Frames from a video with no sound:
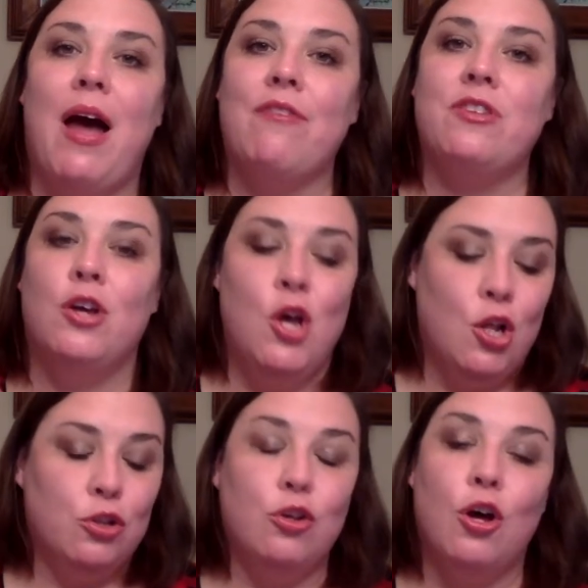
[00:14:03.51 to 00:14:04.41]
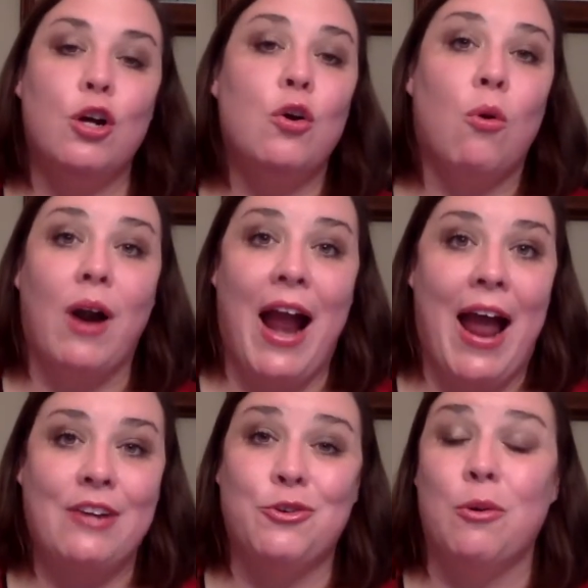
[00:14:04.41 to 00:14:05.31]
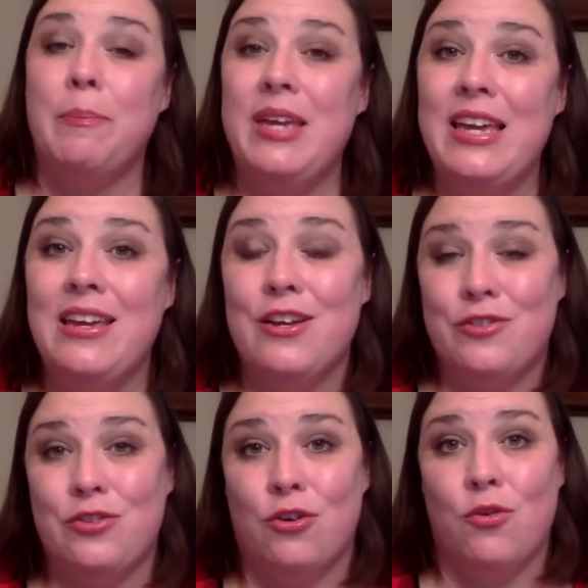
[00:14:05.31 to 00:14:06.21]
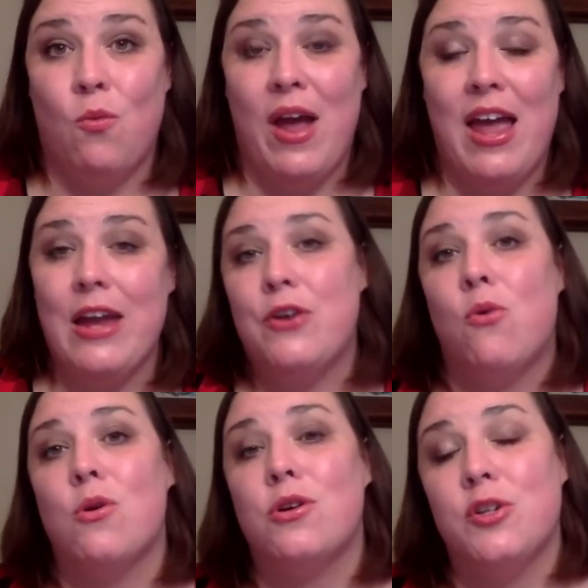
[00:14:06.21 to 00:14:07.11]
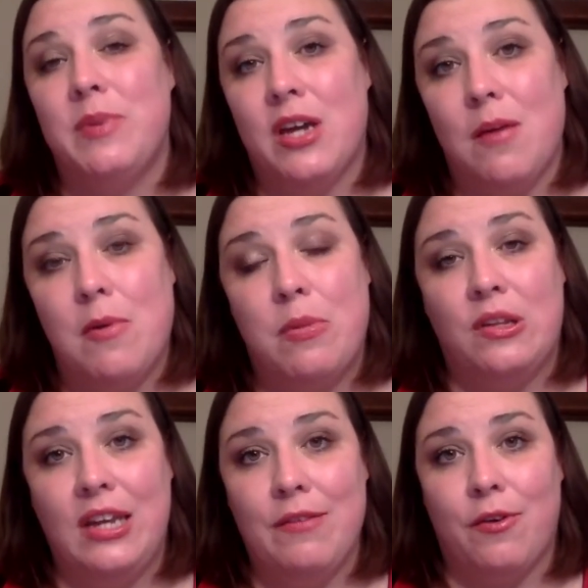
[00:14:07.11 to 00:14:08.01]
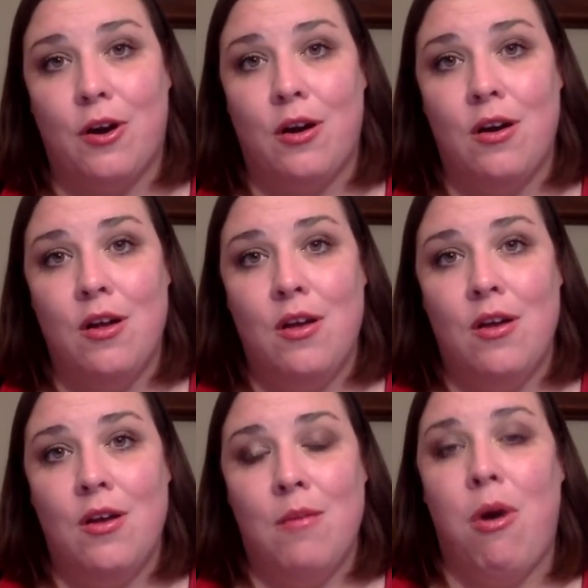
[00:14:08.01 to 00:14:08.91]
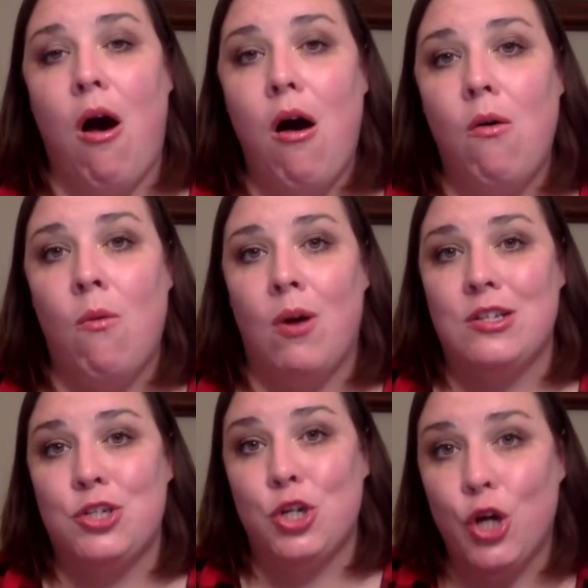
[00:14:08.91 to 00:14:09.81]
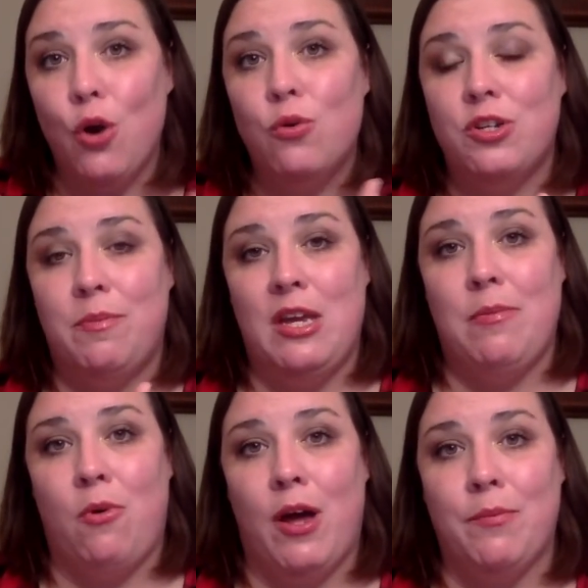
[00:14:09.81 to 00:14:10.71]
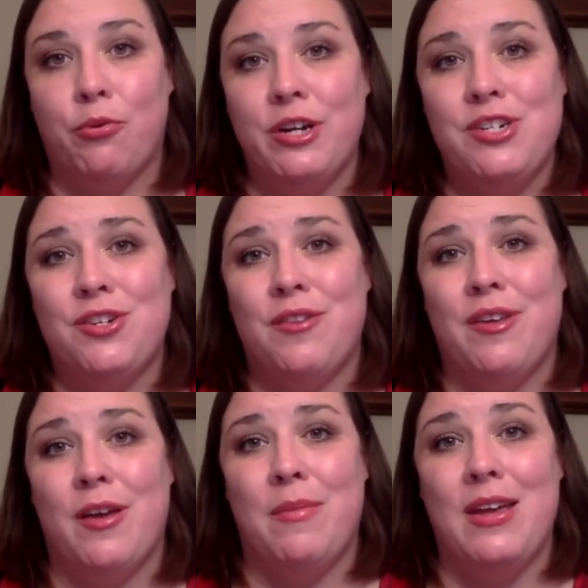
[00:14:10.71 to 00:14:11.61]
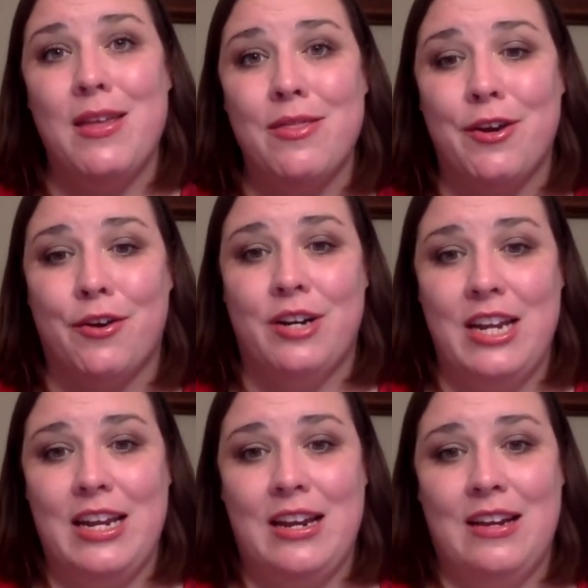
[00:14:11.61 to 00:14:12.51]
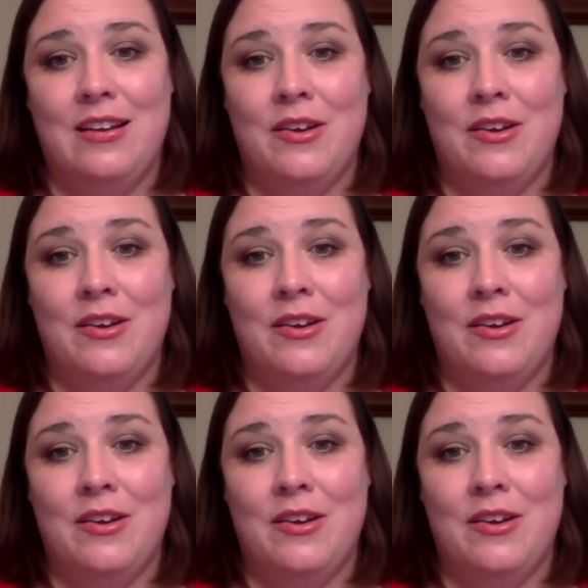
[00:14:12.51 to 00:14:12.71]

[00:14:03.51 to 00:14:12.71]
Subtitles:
have to look or act or be a certain way in order to become a believer. Paul wants to go to people and preach to them in their need.